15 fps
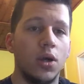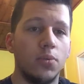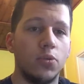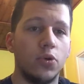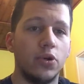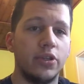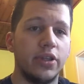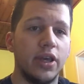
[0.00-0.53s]

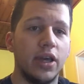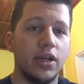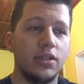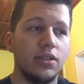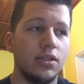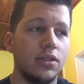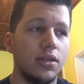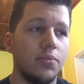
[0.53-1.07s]
more
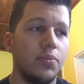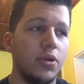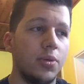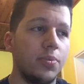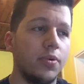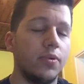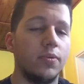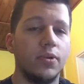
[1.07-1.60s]
taxes, then
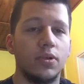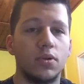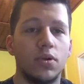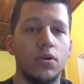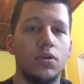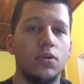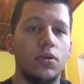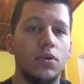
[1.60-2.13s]
people will
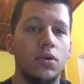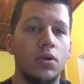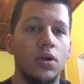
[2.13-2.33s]
go